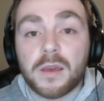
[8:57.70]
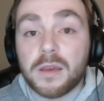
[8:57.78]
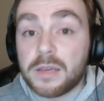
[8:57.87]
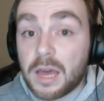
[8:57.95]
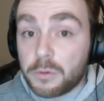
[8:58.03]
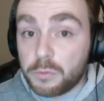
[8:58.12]

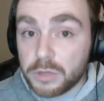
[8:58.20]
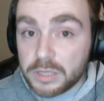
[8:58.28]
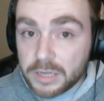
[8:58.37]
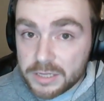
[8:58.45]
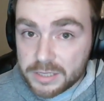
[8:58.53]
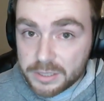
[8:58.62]
got a really
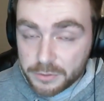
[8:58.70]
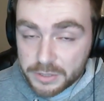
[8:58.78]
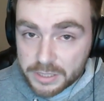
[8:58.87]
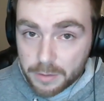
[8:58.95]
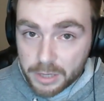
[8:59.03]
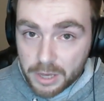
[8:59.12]
nice
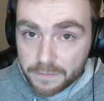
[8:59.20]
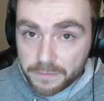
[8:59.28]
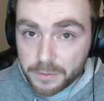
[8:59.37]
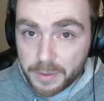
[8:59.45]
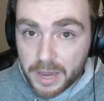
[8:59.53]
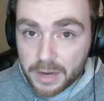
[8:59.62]
series coming up for
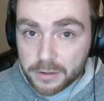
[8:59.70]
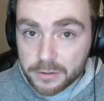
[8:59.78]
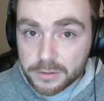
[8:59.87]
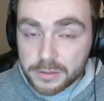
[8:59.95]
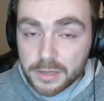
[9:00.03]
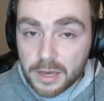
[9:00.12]
the
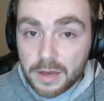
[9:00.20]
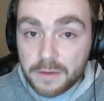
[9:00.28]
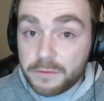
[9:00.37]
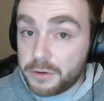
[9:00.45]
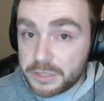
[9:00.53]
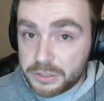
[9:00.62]
Packers
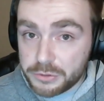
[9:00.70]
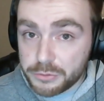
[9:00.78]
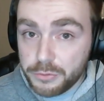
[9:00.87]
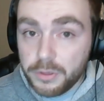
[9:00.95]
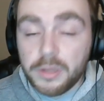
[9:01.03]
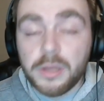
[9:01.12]
very soon.